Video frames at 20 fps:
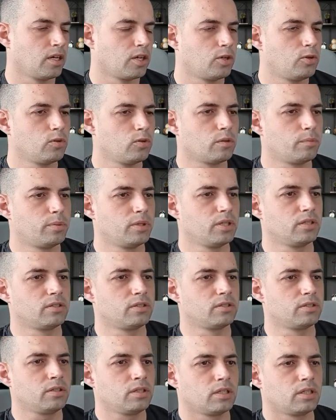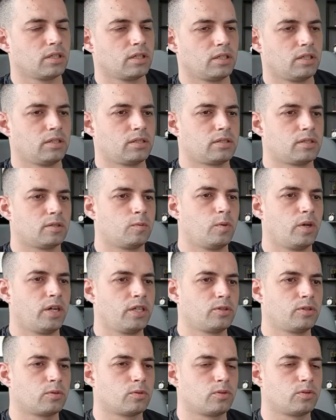QR Builder is a way
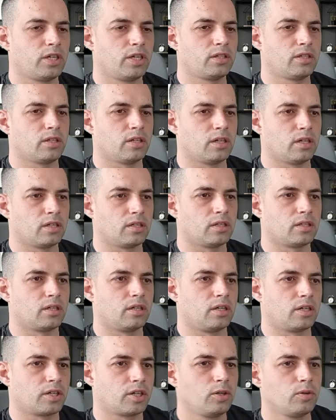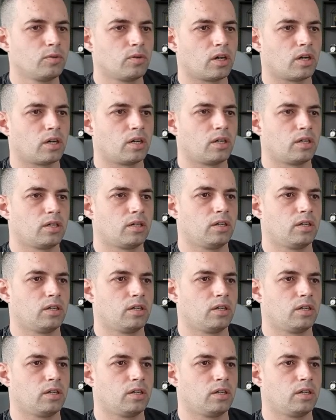to create a QR